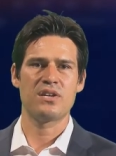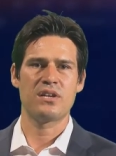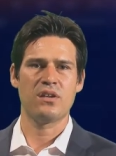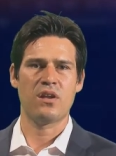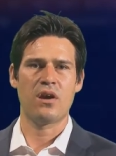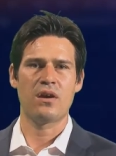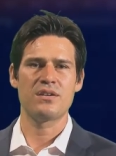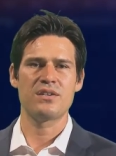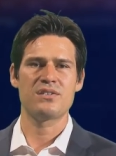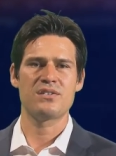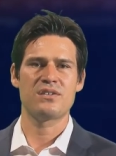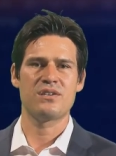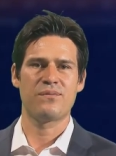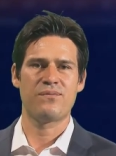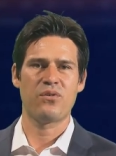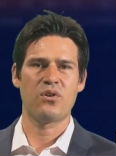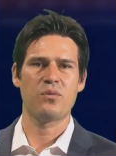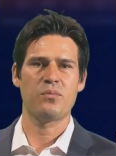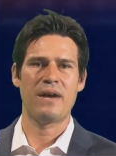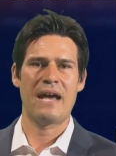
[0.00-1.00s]
and largest
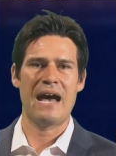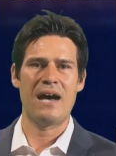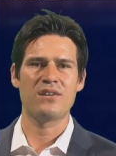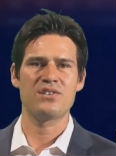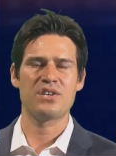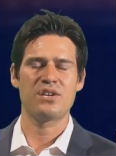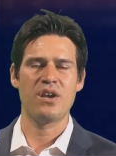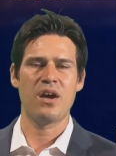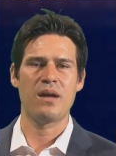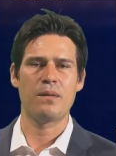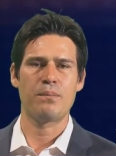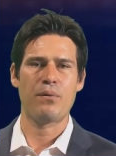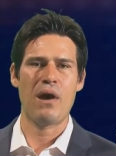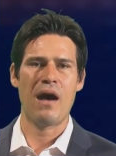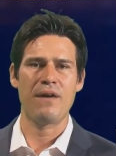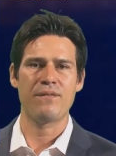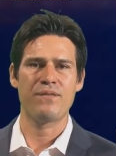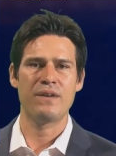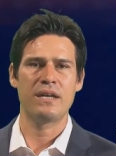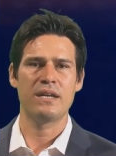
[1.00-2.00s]
affordable housing
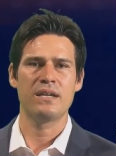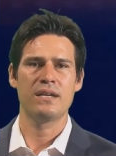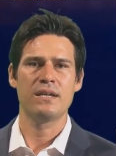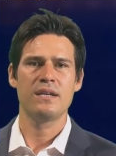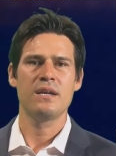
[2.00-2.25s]
nonprofit,